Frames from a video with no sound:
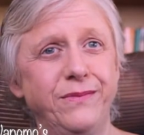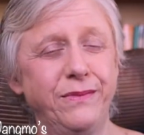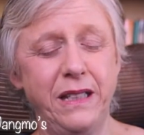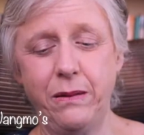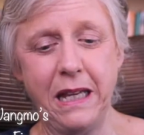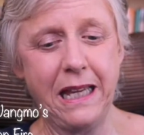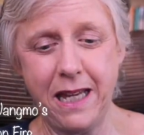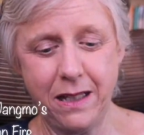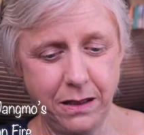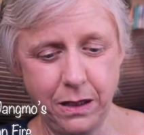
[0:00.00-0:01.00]
he
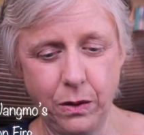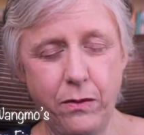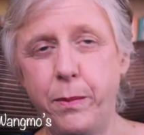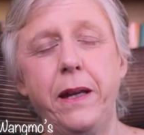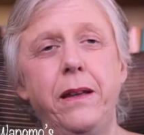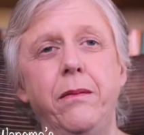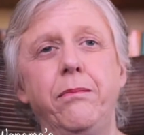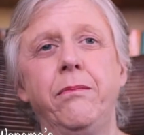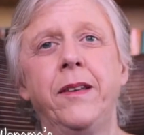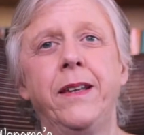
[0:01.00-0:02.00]
gained, everybody
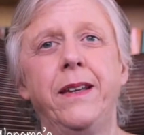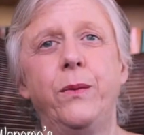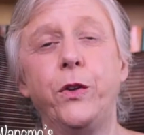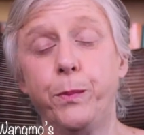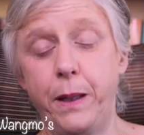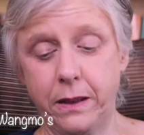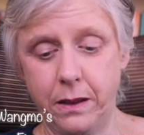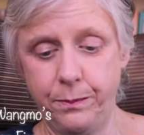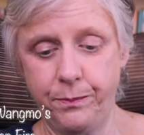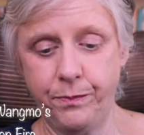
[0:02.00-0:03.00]
respected
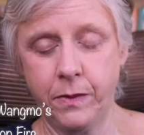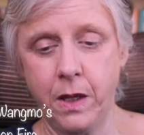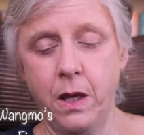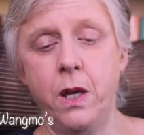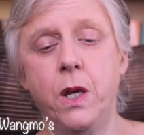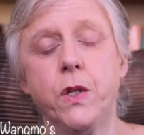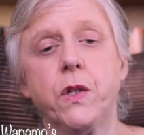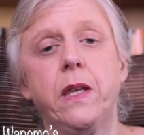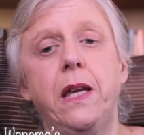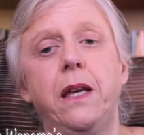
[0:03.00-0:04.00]
him.
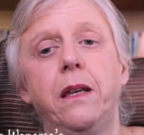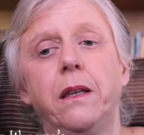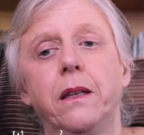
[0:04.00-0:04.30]
So they